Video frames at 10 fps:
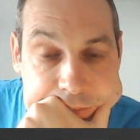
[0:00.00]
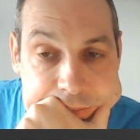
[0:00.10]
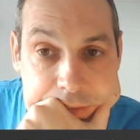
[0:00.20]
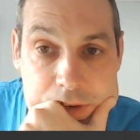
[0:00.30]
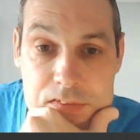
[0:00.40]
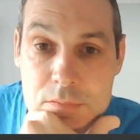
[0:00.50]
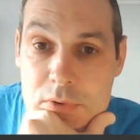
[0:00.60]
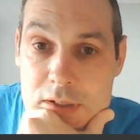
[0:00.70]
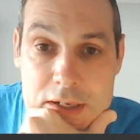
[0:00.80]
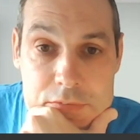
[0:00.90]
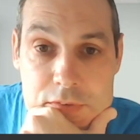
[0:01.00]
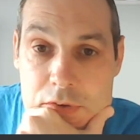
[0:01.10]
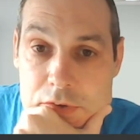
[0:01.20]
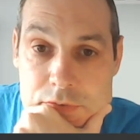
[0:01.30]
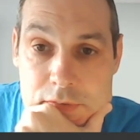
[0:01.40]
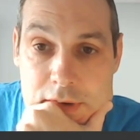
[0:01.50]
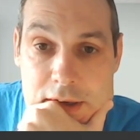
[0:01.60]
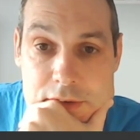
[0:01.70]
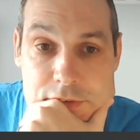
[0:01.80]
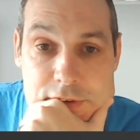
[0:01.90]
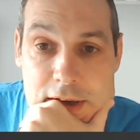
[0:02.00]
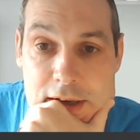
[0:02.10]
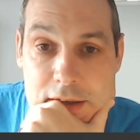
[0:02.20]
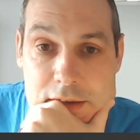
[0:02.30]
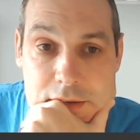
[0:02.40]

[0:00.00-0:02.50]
I think we're going to have to go for that. Check.